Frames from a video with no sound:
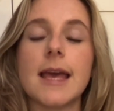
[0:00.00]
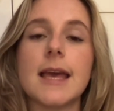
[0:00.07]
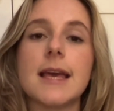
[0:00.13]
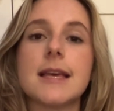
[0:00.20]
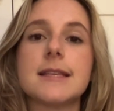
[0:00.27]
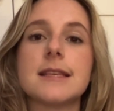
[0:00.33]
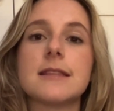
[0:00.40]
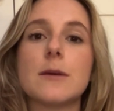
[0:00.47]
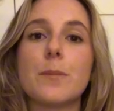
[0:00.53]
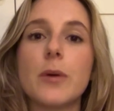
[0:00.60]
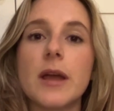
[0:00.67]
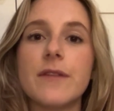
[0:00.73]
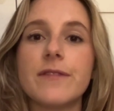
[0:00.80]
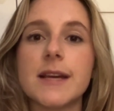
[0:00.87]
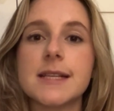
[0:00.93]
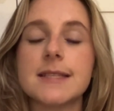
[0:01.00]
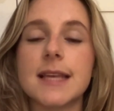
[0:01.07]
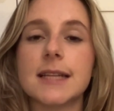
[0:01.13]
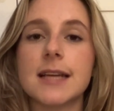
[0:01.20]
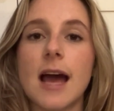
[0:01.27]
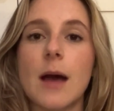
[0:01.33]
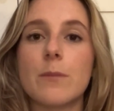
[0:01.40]
is the prefix
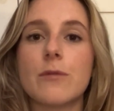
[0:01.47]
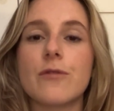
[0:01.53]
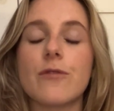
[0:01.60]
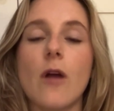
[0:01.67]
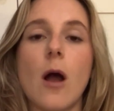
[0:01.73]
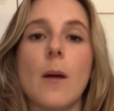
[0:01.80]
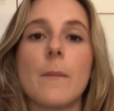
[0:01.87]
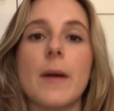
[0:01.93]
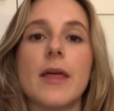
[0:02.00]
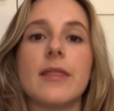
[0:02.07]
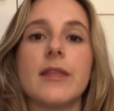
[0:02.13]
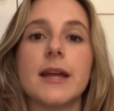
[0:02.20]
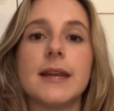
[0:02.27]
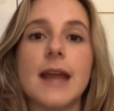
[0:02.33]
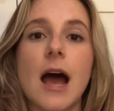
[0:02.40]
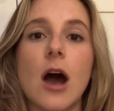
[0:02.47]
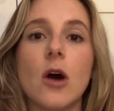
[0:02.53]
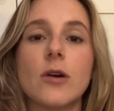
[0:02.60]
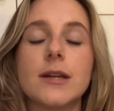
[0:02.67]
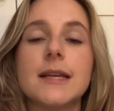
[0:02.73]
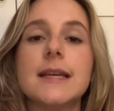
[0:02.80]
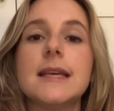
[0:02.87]
that comes from the
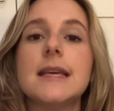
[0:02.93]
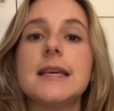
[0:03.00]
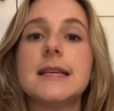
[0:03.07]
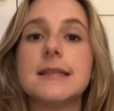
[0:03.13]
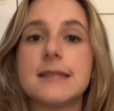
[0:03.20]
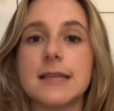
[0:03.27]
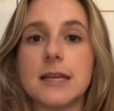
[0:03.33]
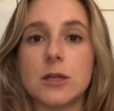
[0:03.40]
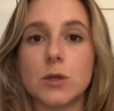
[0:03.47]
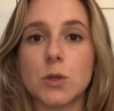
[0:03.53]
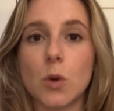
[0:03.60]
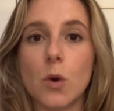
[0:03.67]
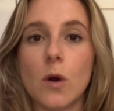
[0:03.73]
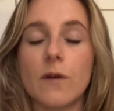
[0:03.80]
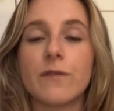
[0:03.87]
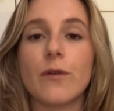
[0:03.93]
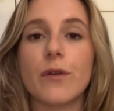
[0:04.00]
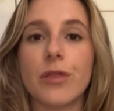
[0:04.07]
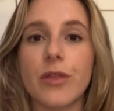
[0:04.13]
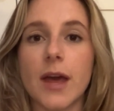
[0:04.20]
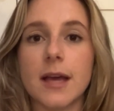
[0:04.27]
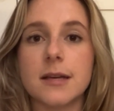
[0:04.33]
noun izinto, for
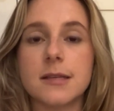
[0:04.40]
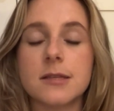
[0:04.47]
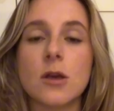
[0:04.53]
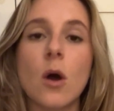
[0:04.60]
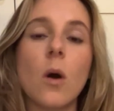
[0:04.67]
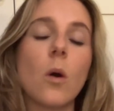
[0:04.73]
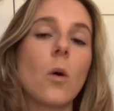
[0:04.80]
things,